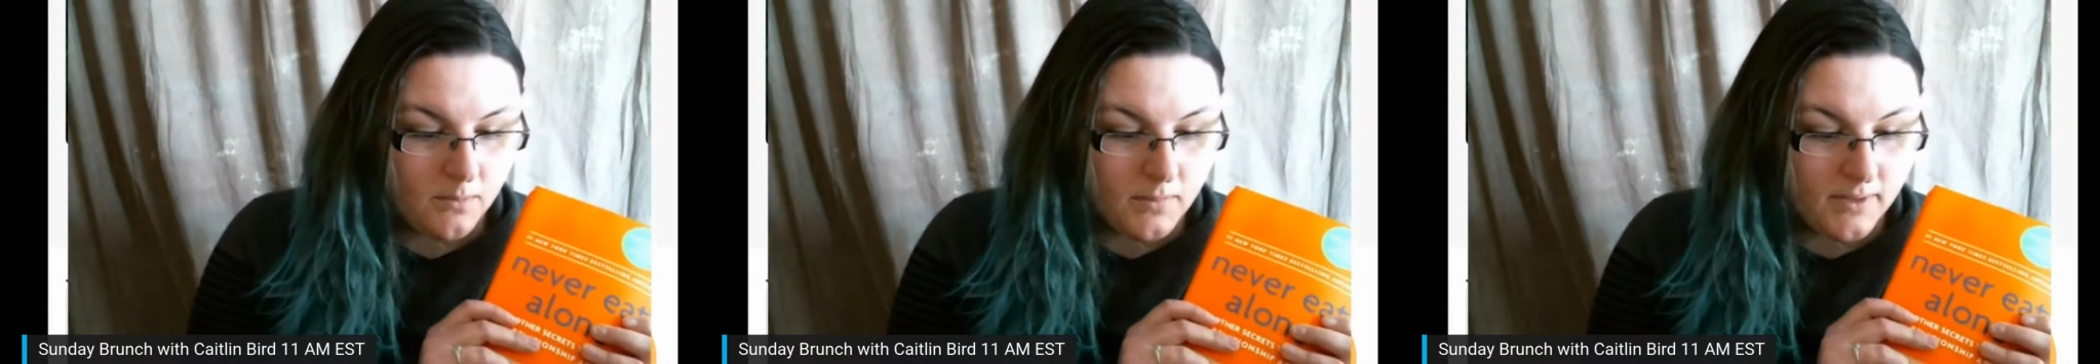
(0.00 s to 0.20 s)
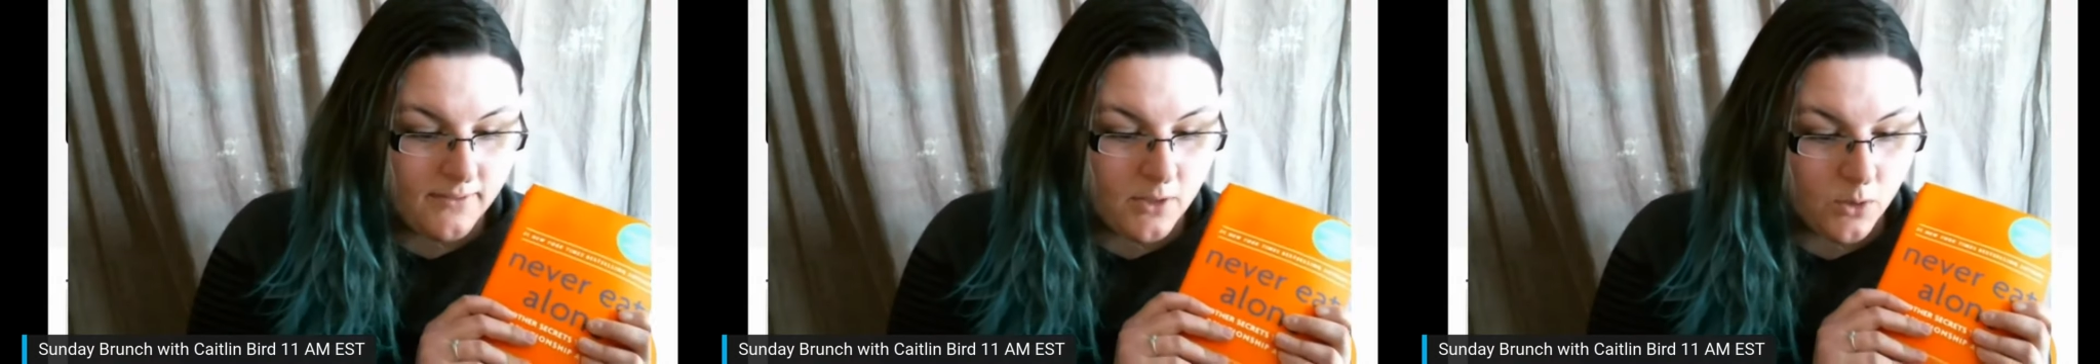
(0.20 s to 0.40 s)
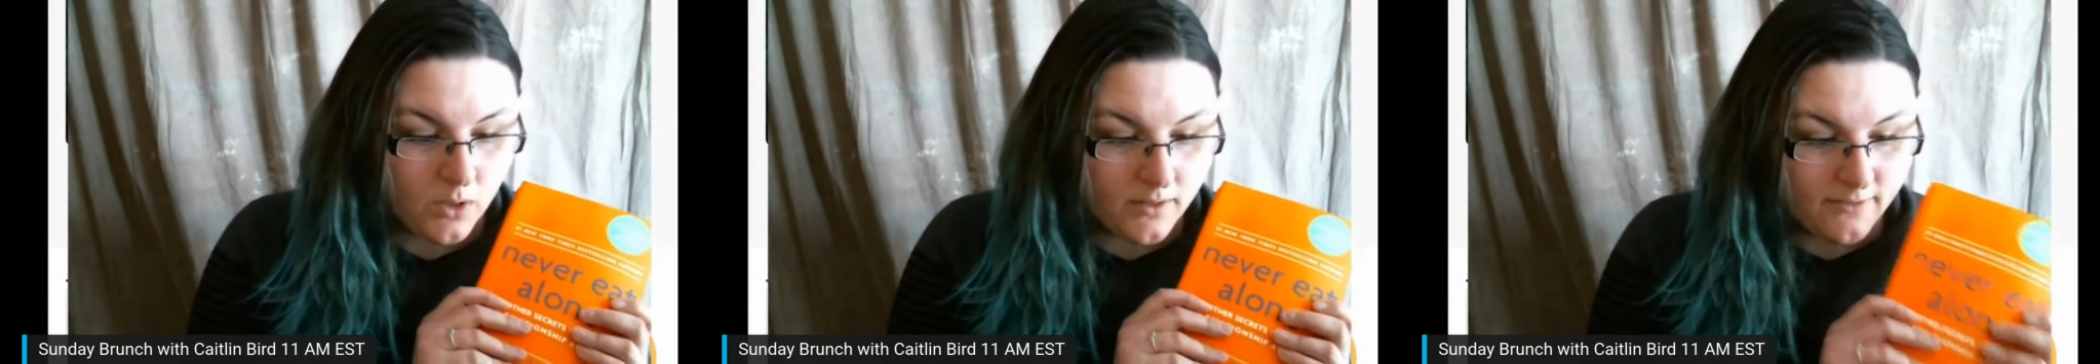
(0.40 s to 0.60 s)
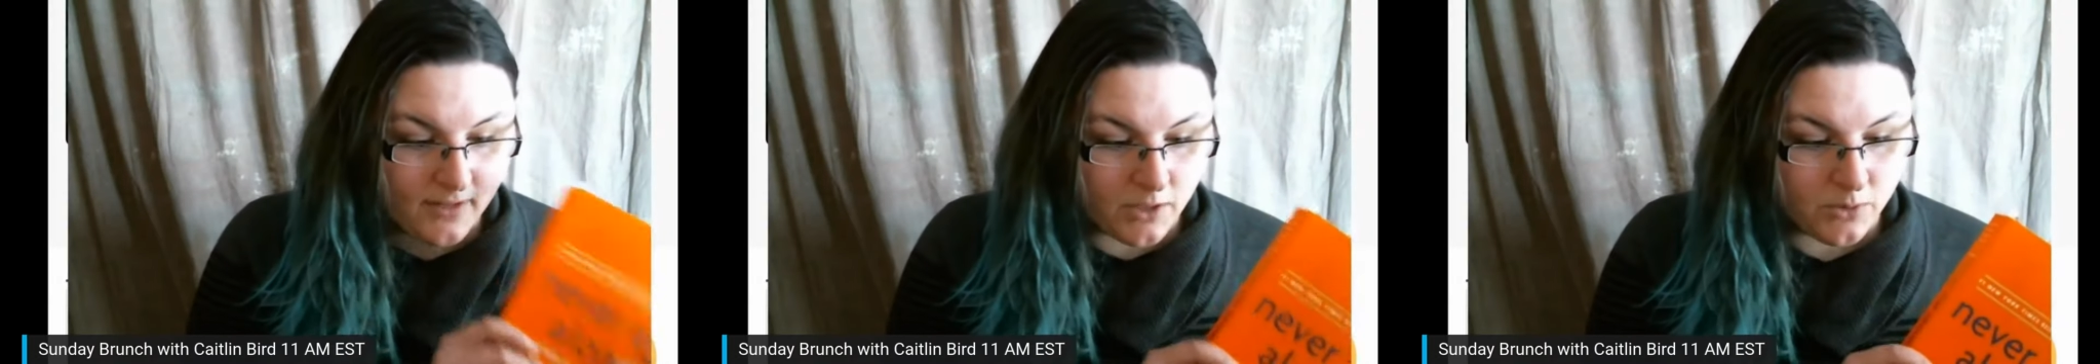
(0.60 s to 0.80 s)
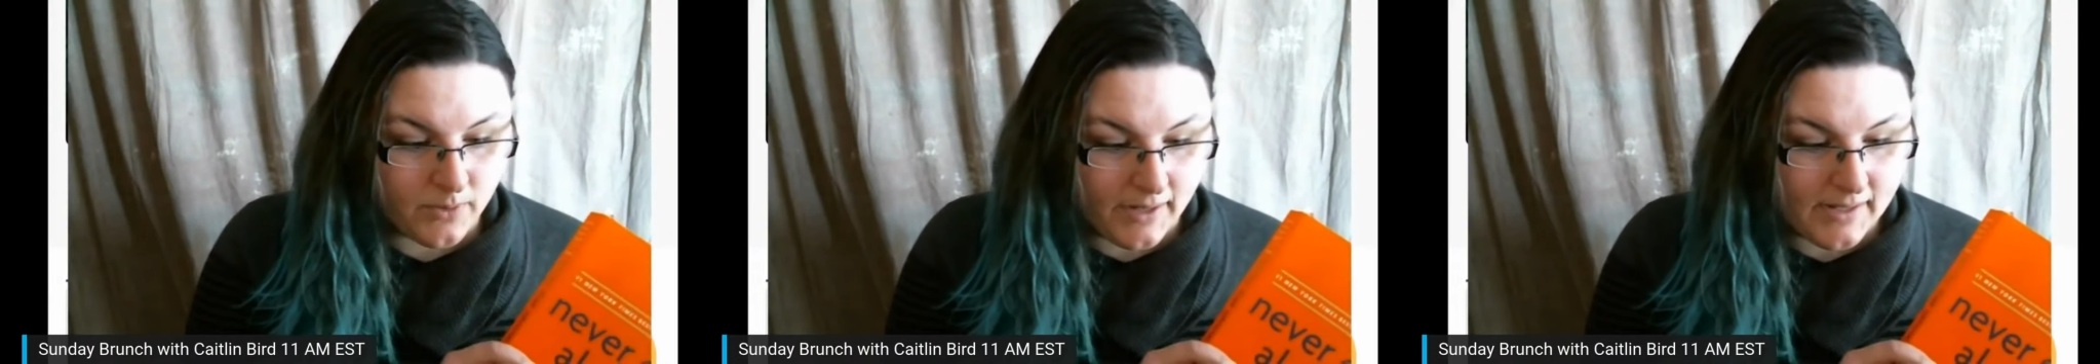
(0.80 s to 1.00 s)
if you are
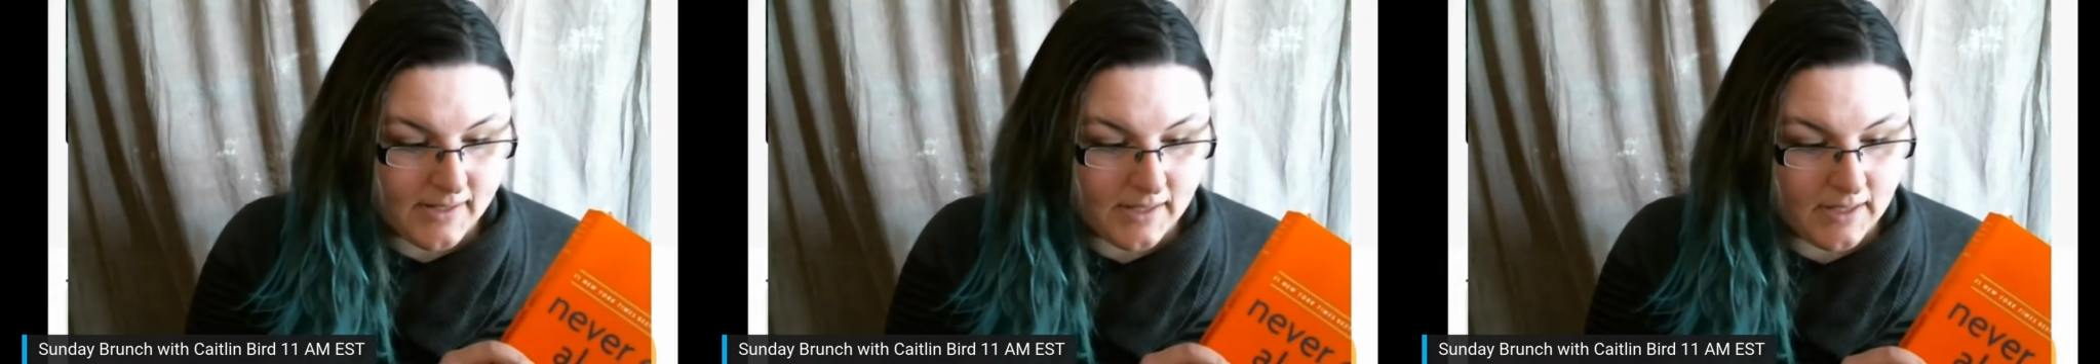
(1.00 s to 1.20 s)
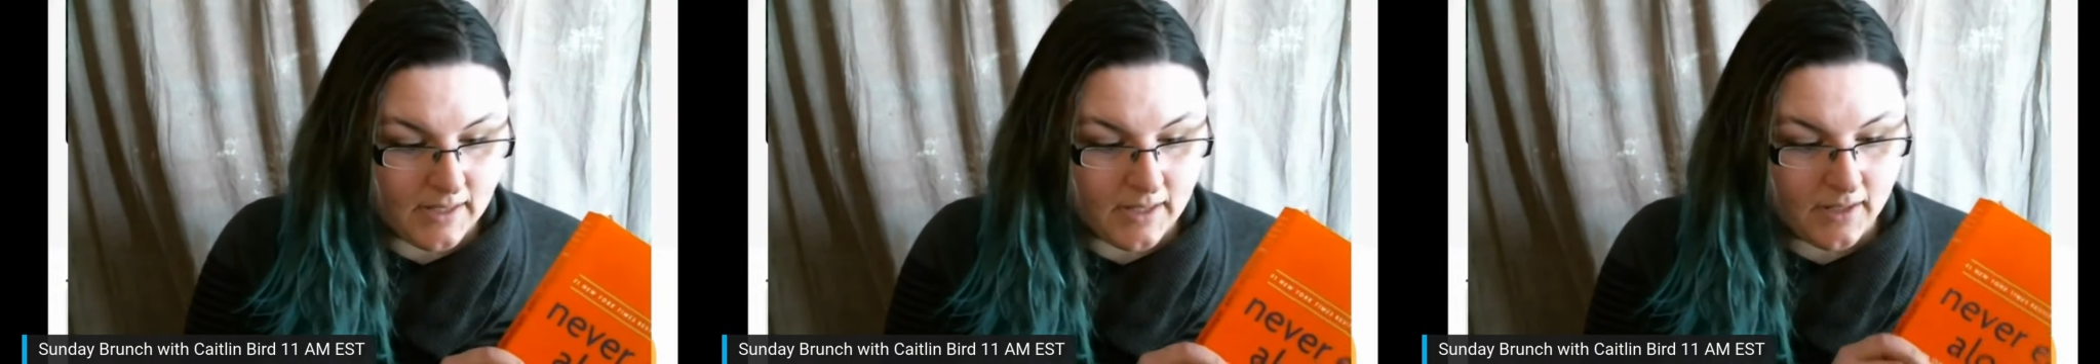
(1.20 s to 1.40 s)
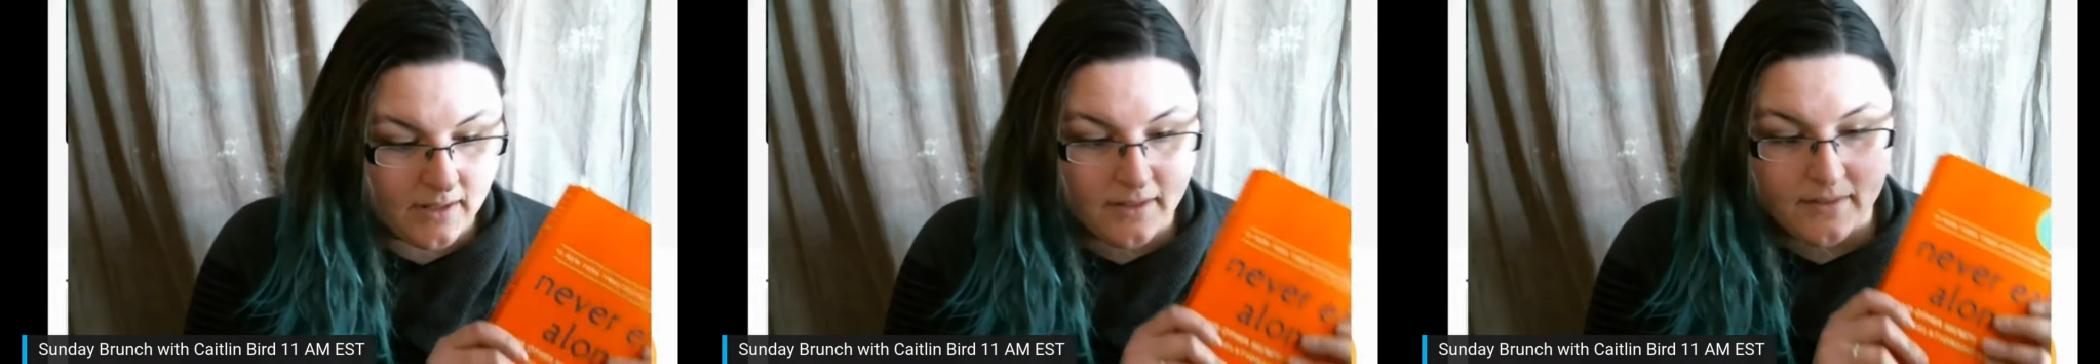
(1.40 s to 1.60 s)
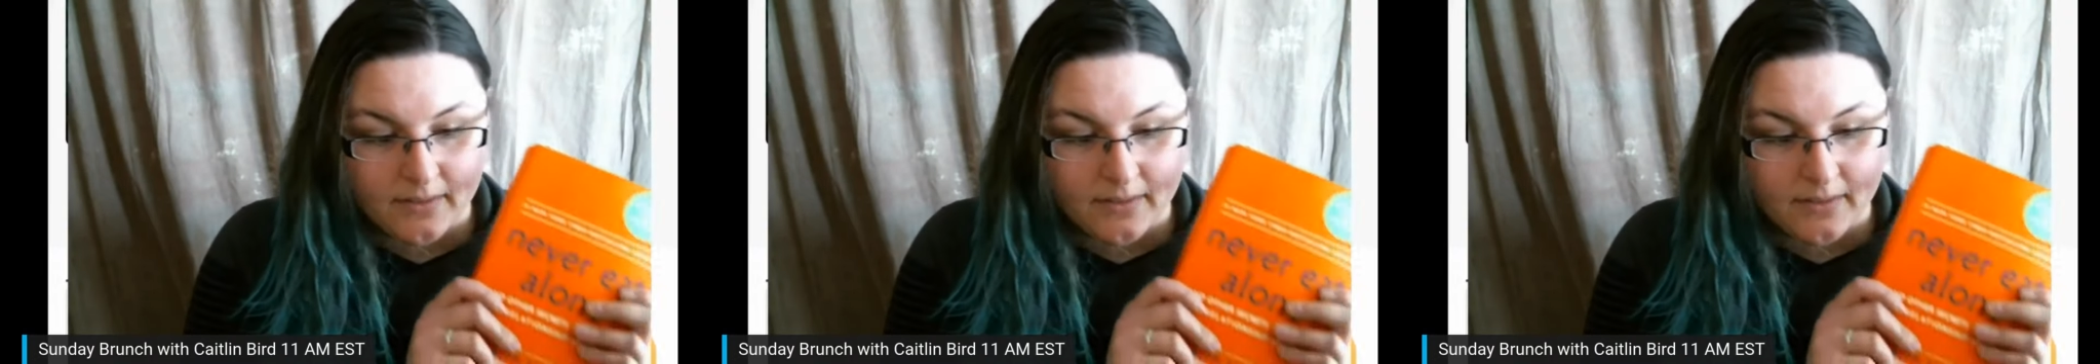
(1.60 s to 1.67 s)
fundraising,